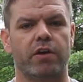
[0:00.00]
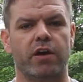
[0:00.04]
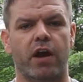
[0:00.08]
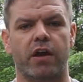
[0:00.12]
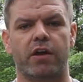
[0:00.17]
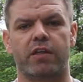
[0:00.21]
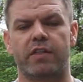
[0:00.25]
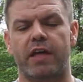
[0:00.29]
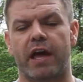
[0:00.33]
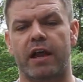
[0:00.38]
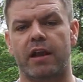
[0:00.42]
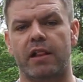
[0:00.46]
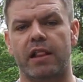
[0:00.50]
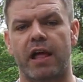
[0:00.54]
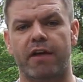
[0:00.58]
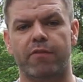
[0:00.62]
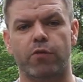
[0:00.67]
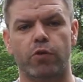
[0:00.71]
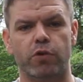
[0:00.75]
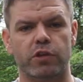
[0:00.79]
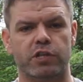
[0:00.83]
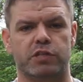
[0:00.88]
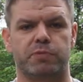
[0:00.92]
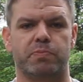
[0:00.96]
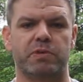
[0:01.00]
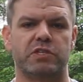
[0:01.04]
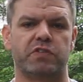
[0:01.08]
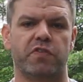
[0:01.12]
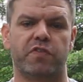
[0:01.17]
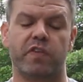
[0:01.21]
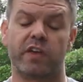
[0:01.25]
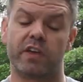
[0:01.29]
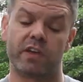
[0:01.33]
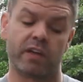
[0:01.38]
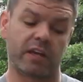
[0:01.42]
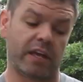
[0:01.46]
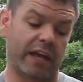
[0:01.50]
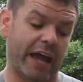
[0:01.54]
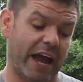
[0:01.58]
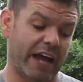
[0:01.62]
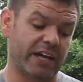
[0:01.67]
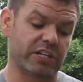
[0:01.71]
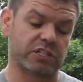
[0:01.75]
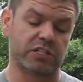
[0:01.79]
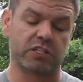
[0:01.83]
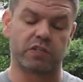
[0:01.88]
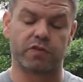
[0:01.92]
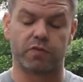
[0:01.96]
Go to that, it'll have all the
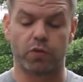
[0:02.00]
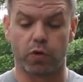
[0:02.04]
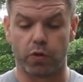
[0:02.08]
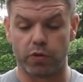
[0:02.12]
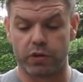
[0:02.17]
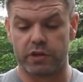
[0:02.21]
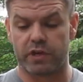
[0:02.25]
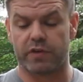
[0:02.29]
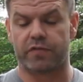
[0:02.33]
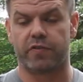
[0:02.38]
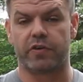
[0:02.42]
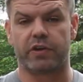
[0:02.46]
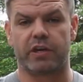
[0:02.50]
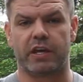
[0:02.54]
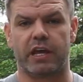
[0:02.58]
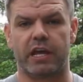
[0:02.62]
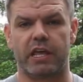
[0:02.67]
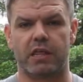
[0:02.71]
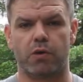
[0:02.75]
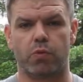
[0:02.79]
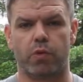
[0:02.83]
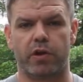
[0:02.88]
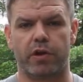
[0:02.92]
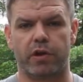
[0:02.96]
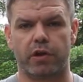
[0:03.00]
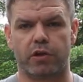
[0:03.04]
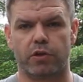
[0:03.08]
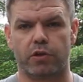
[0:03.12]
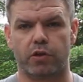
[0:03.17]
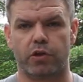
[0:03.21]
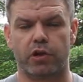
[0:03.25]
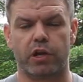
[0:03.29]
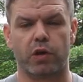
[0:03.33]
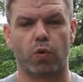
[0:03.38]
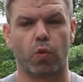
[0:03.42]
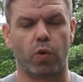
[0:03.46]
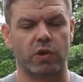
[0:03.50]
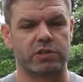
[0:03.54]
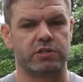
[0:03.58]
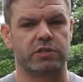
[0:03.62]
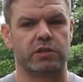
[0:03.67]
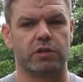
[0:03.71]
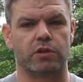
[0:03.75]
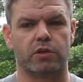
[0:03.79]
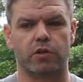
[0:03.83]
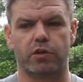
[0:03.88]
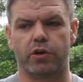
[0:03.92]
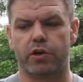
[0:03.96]
specifications of all the different gear that we're including, what's
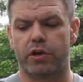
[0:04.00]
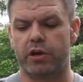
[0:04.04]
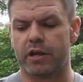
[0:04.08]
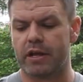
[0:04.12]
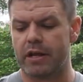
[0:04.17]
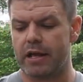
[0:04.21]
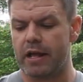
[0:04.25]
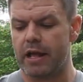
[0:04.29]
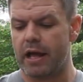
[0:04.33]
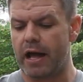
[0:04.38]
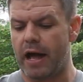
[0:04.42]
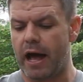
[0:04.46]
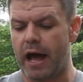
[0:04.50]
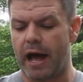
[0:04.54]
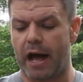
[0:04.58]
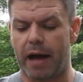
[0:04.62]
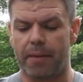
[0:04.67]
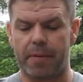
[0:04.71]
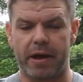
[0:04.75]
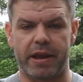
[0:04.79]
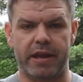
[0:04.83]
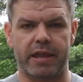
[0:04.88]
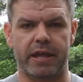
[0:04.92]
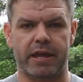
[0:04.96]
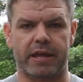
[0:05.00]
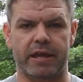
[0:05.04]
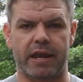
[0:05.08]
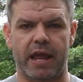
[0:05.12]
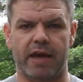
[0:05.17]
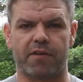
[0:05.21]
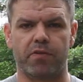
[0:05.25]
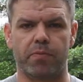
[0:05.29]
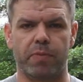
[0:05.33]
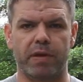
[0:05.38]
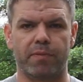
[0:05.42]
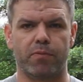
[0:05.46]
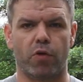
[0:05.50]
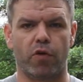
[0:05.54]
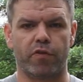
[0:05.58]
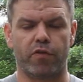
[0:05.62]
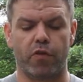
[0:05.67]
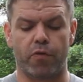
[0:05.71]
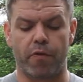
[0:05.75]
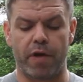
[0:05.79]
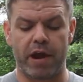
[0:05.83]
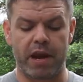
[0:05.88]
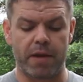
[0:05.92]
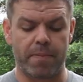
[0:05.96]
included, and you can have a bit more of
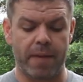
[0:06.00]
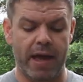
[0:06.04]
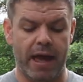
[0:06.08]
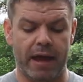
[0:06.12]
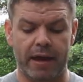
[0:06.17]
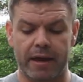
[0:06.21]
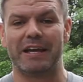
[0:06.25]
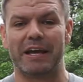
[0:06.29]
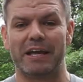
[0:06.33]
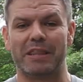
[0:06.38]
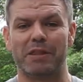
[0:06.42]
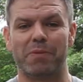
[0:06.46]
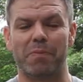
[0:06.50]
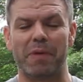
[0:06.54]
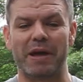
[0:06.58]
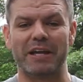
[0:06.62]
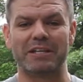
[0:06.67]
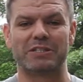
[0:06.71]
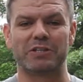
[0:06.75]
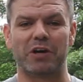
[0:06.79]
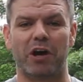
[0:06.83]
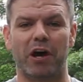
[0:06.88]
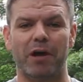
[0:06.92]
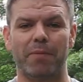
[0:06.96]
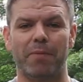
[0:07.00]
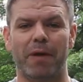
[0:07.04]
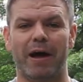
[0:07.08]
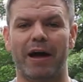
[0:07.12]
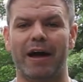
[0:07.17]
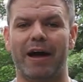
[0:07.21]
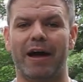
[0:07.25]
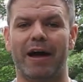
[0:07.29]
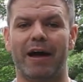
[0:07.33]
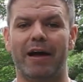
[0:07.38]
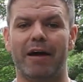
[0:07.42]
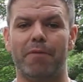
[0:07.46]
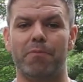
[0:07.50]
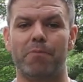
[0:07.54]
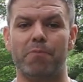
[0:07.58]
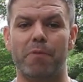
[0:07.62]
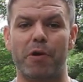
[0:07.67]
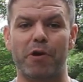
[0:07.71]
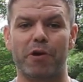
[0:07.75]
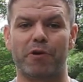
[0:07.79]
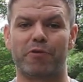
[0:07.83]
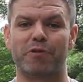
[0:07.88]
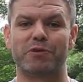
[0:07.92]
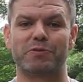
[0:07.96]
a read about it. In the meantime,
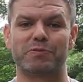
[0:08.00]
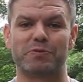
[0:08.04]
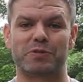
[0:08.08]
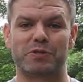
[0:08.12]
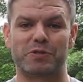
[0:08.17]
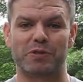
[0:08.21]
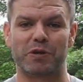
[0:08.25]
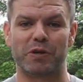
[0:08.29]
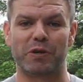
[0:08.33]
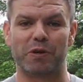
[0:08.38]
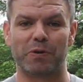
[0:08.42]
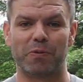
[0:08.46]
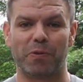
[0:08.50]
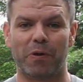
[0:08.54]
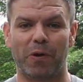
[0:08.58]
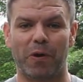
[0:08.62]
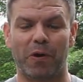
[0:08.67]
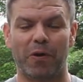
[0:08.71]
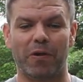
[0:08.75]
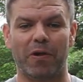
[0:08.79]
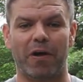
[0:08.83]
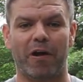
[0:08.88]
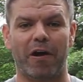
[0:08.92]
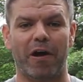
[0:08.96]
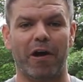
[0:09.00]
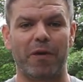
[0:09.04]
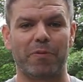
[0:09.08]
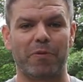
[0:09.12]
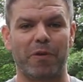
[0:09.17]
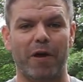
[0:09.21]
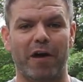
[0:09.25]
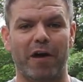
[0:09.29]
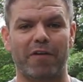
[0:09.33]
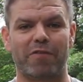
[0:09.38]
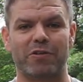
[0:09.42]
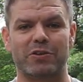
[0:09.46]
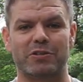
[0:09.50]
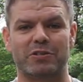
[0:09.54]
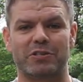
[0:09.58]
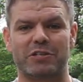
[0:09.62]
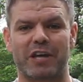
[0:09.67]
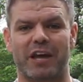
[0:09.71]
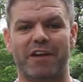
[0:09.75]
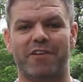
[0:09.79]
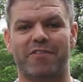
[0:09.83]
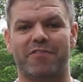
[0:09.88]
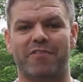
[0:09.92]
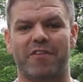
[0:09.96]
Merry Christmas to you all. I hope you have a
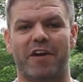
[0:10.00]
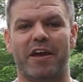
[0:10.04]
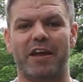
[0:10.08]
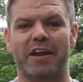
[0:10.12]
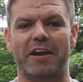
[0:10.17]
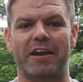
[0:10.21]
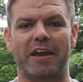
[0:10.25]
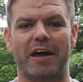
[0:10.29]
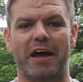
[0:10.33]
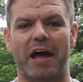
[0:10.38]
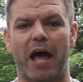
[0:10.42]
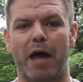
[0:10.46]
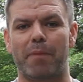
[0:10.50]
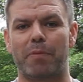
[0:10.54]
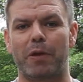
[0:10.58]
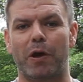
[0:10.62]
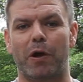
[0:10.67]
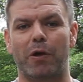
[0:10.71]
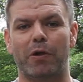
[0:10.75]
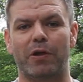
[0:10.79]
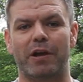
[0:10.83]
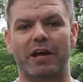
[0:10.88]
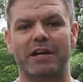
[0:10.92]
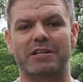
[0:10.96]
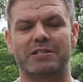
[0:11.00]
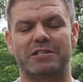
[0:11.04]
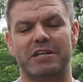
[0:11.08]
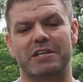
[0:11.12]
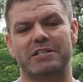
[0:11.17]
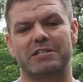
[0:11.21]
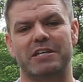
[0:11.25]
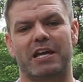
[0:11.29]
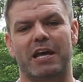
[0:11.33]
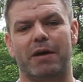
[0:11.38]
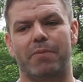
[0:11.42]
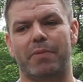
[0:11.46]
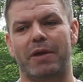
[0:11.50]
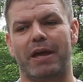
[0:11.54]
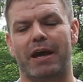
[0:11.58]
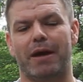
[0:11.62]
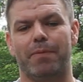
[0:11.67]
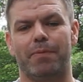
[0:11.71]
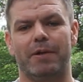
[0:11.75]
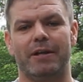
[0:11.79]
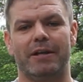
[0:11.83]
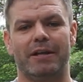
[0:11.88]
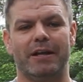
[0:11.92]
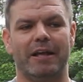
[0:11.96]
safe and happy holiday season coming
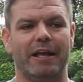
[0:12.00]
up.